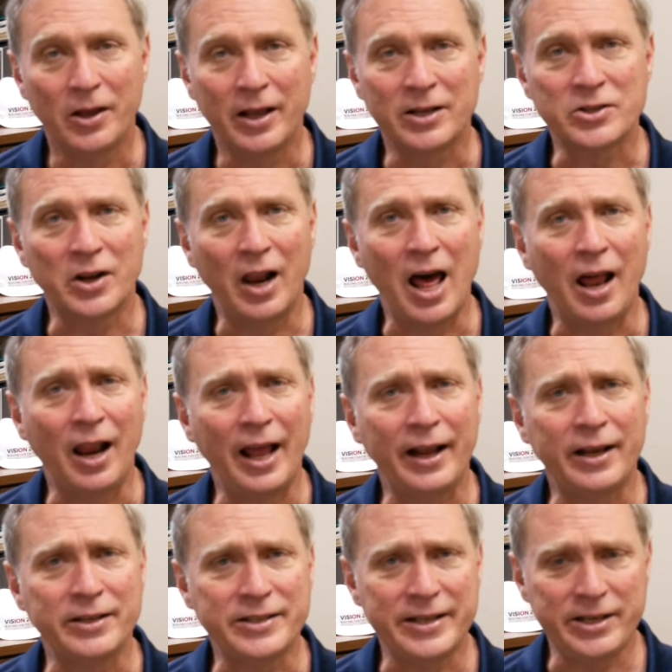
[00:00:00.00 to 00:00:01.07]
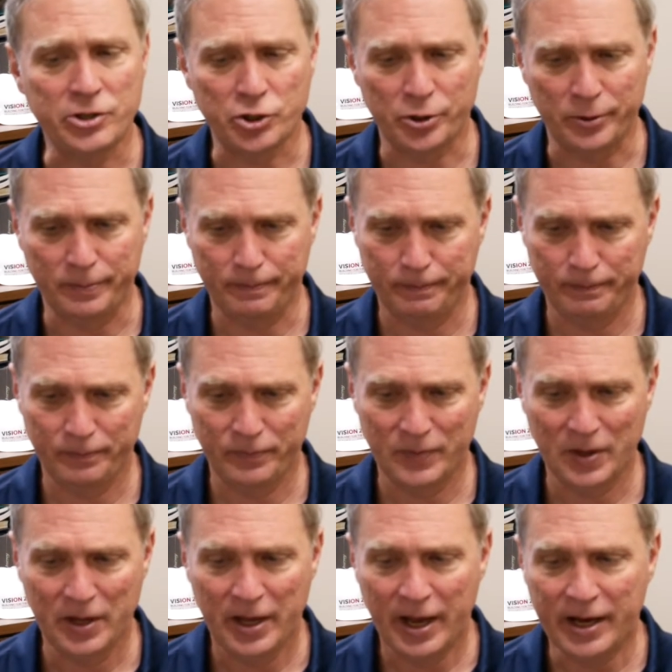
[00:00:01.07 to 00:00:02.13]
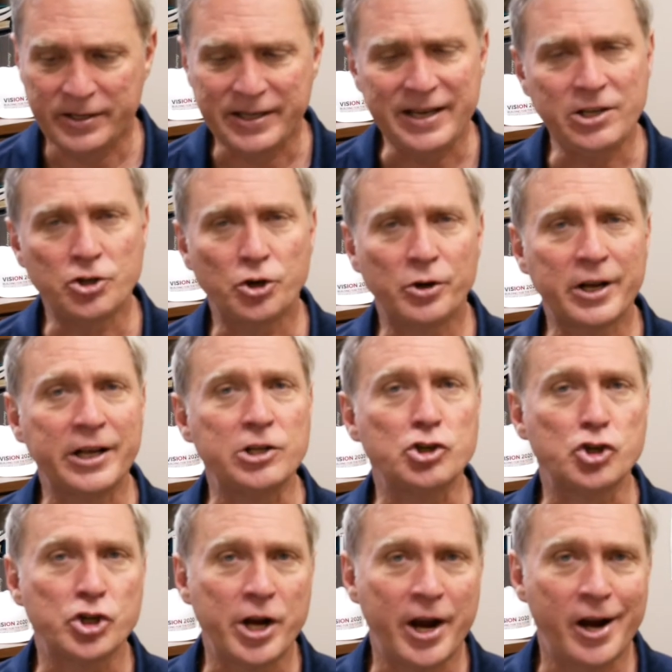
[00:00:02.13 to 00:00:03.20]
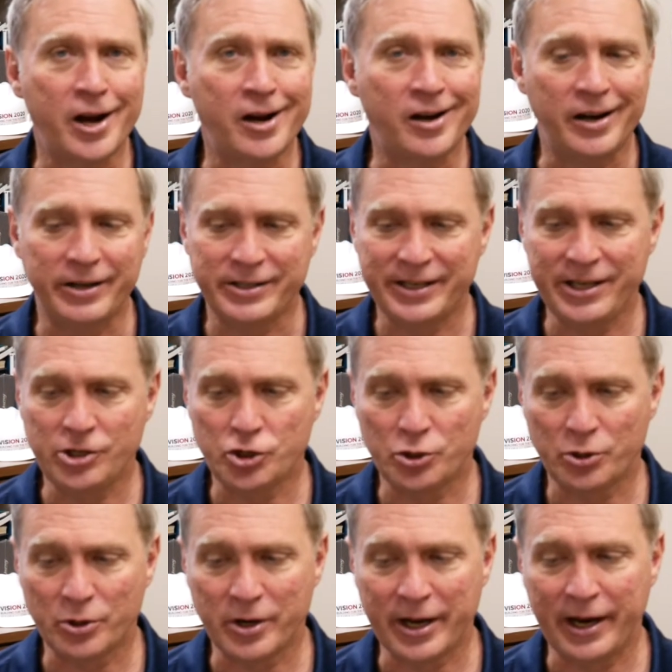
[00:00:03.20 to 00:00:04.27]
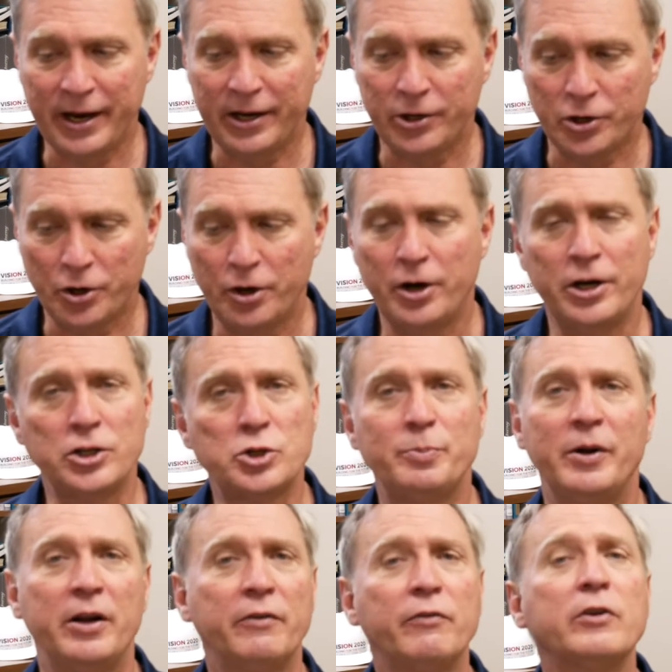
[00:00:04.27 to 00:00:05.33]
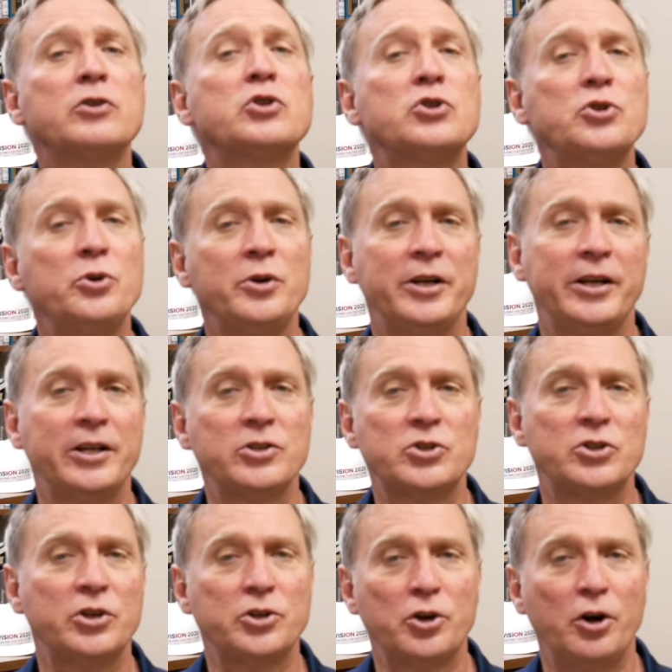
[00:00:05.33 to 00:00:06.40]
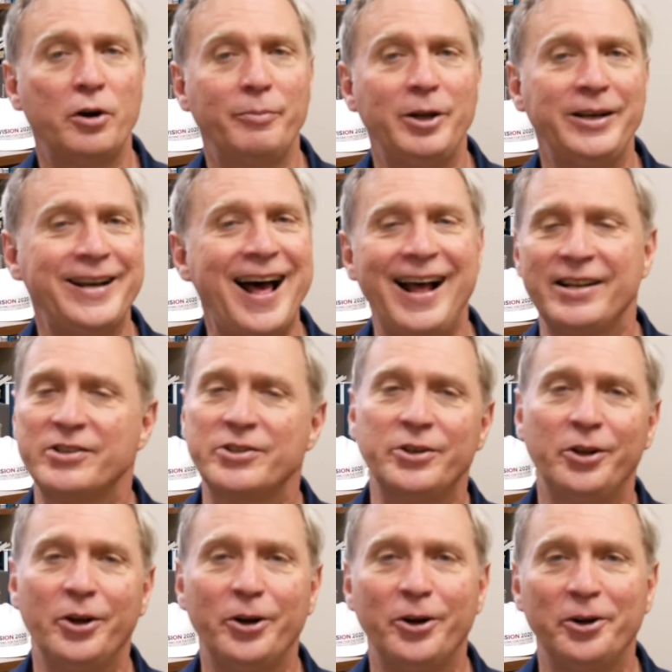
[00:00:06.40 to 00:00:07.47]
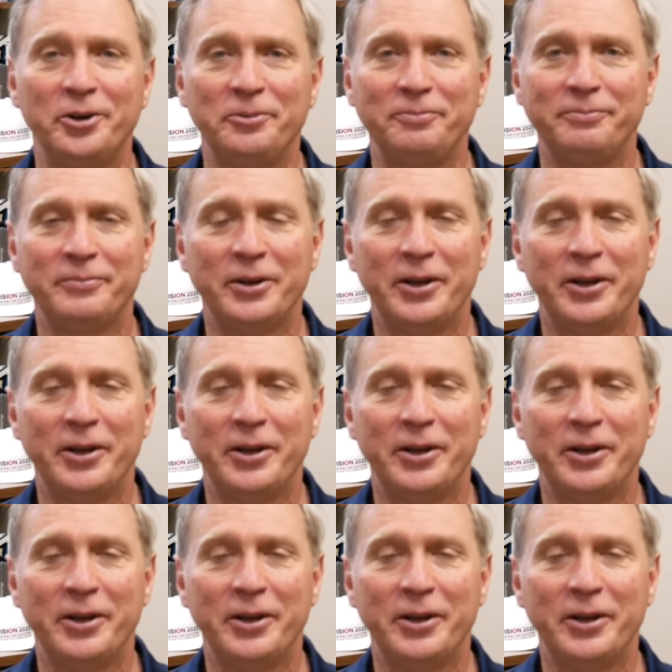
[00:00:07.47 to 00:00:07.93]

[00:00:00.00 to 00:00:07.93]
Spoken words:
It's a lot like a teacher. A teacher can share, a teacher can encourage, but if a student is determined not to learn,